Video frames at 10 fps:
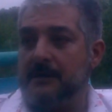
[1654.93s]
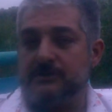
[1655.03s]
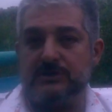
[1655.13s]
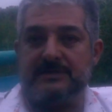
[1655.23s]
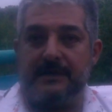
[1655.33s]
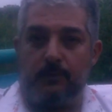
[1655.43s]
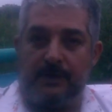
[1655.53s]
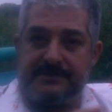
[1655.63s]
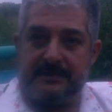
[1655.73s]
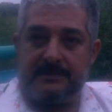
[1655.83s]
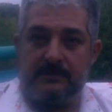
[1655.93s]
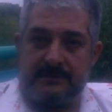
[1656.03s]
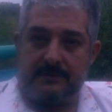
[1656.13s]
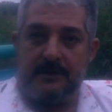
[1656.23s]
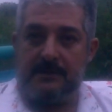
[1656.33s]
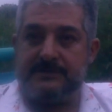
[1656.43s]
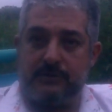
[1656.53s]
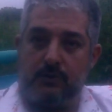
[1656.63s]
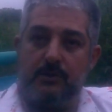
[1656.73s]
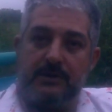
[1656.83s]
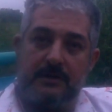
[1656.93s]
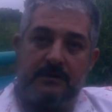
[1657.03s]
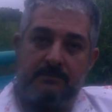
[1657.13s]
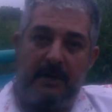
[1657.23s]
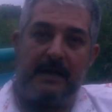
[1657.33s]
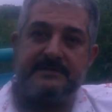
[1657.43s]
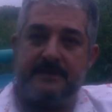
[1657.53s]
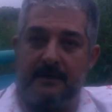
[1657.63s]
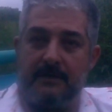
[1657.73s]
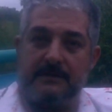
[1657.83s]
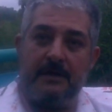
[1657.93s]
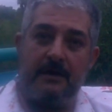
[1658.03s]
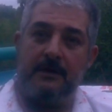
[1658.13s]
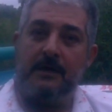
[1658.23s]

Just like what Israel is doing in Palestine right now,